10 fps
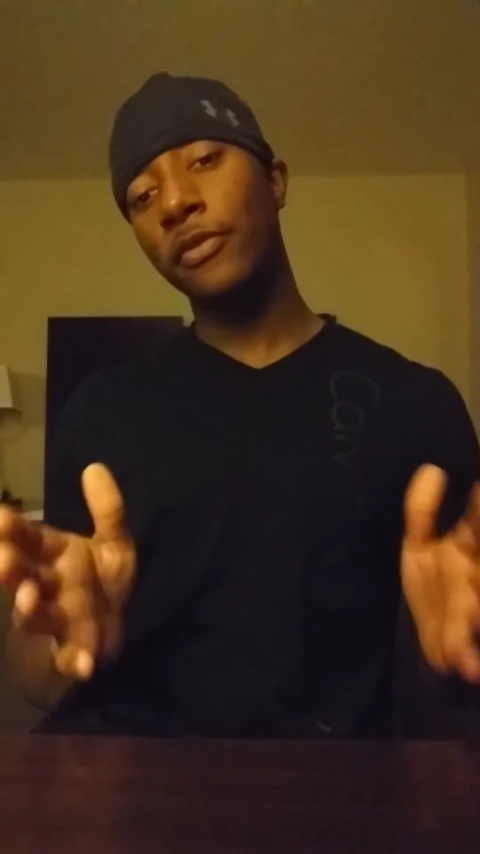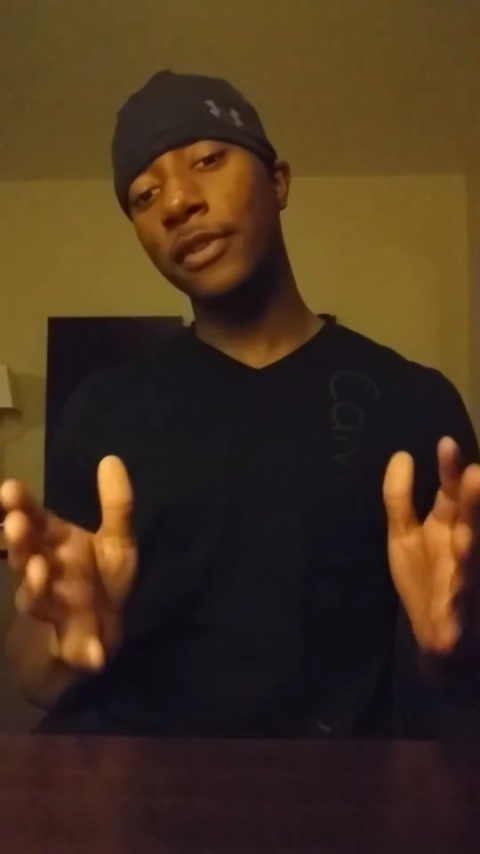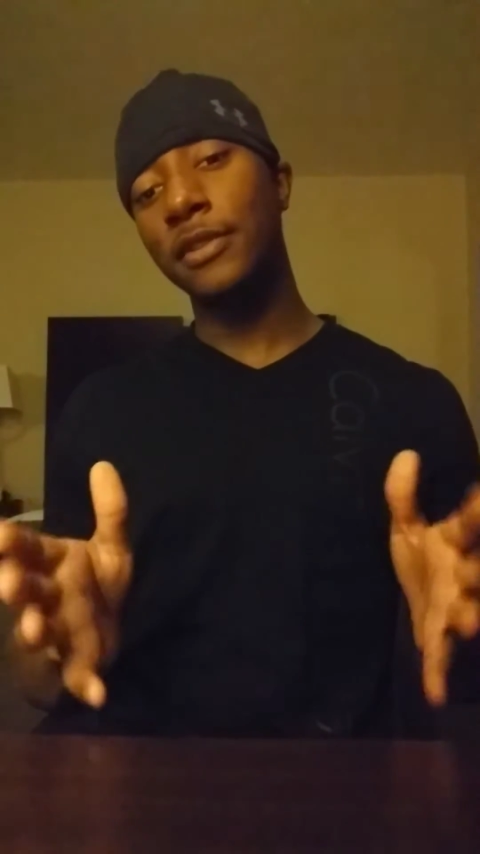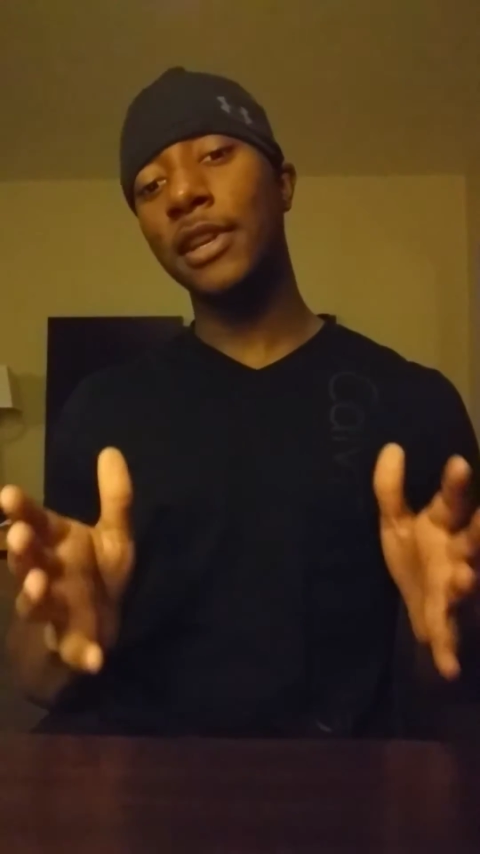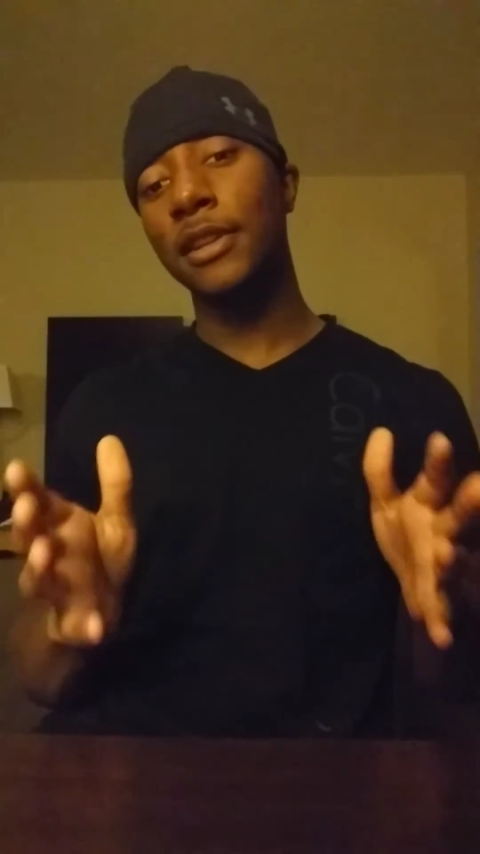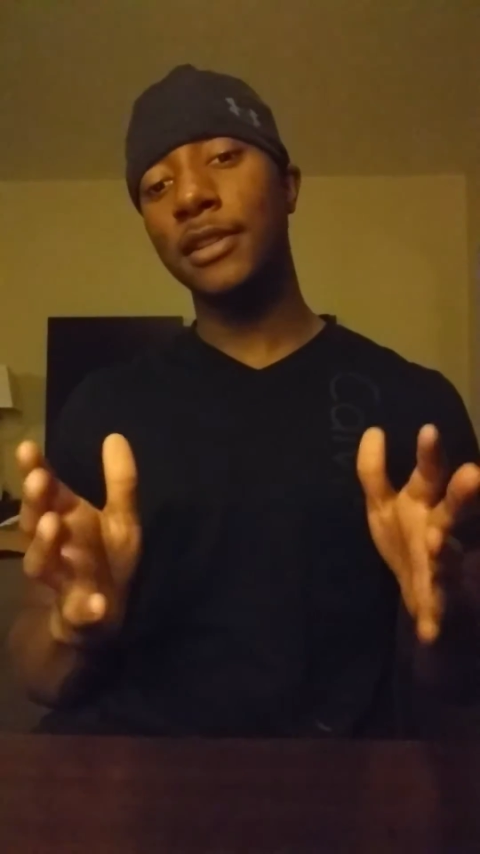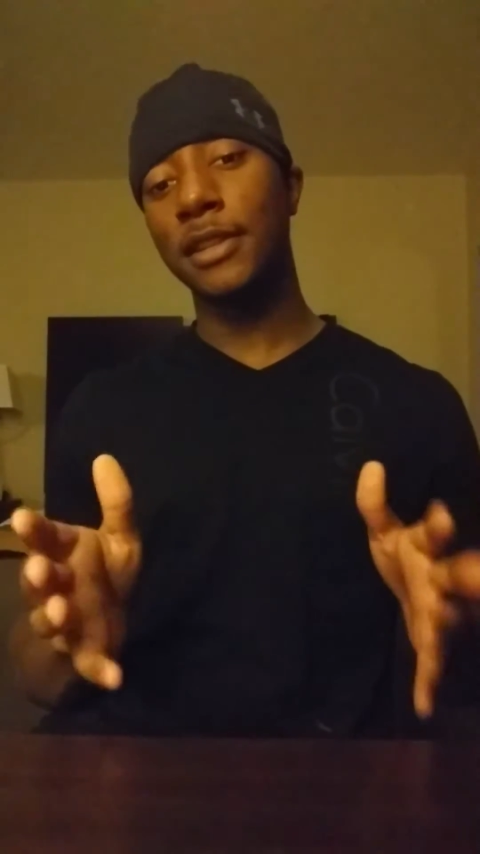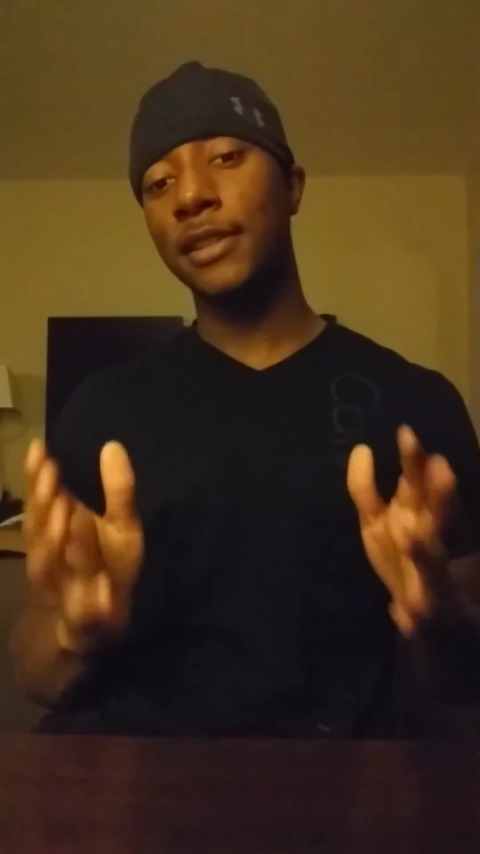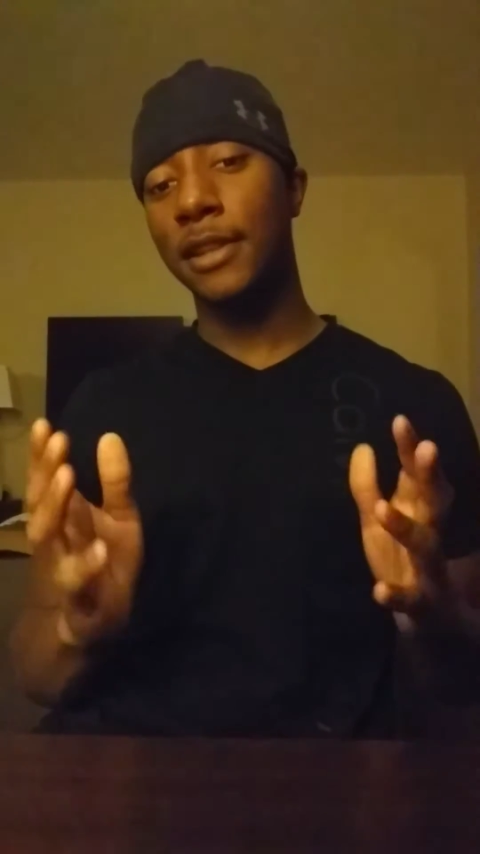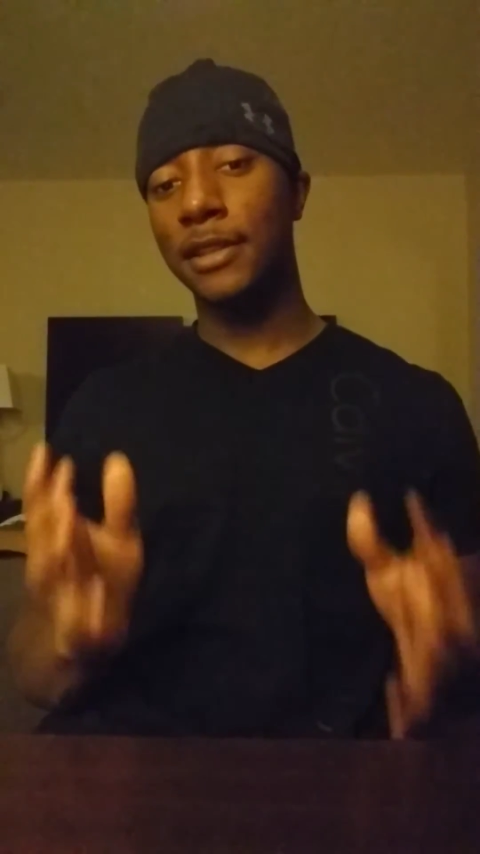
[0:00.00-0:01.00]
15 to
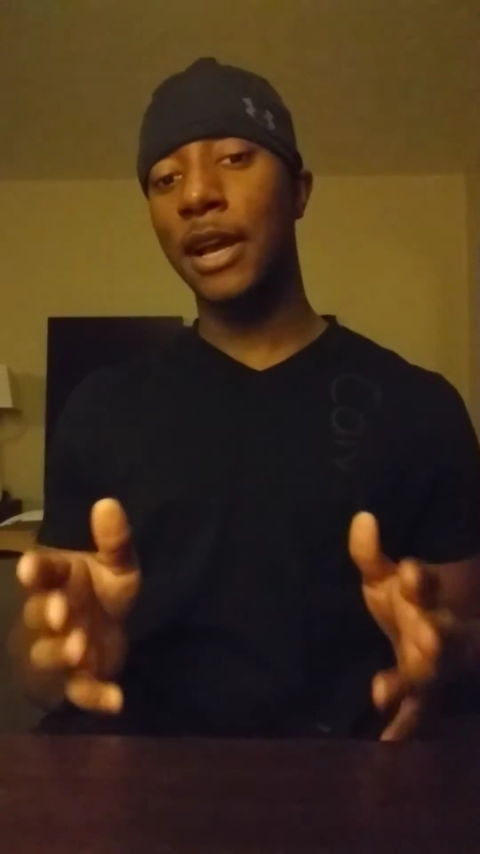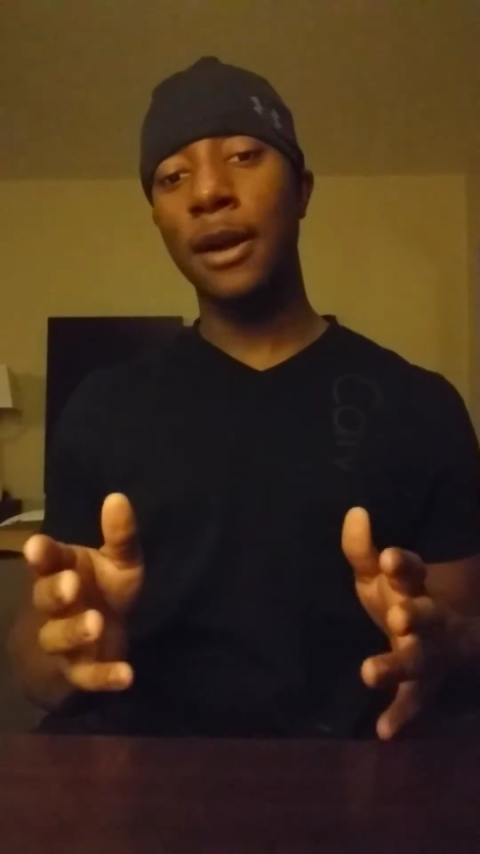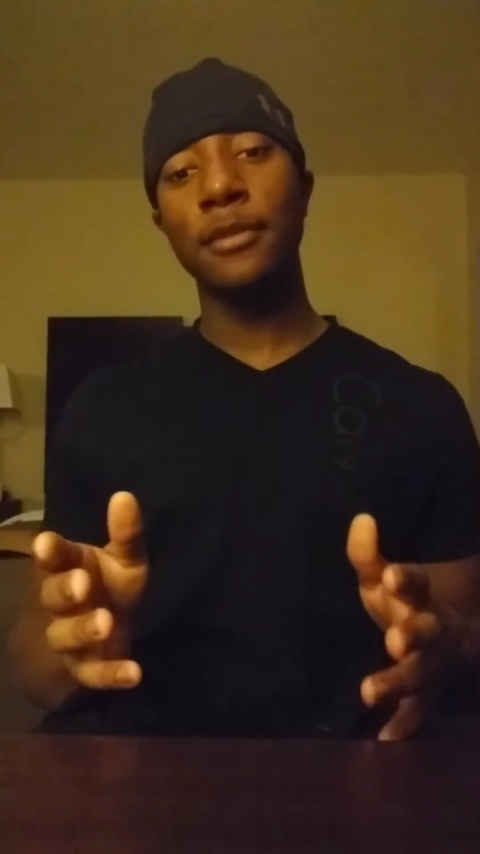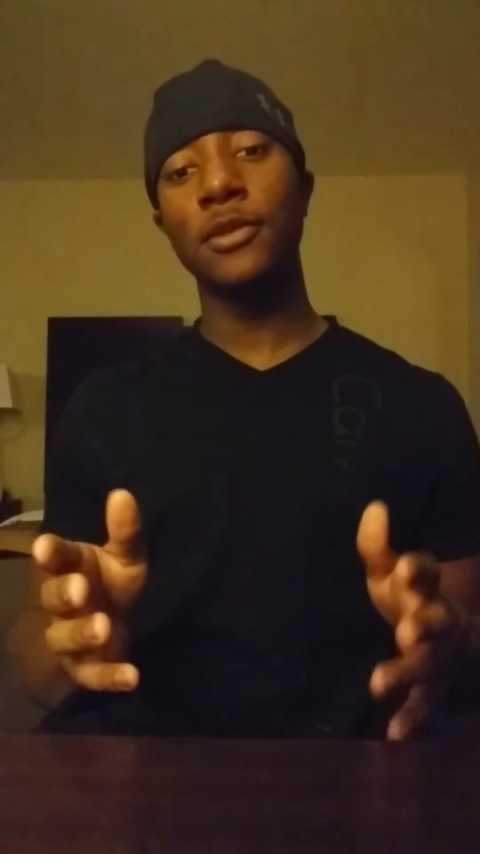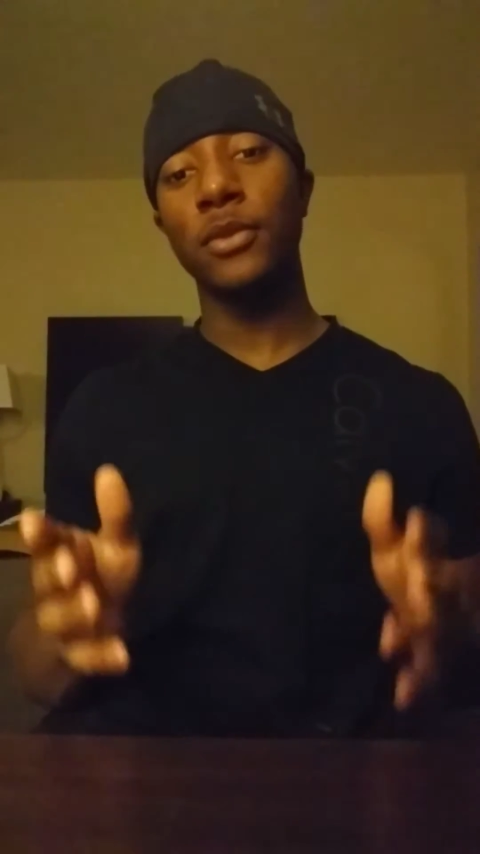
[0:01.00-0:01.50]
16 times,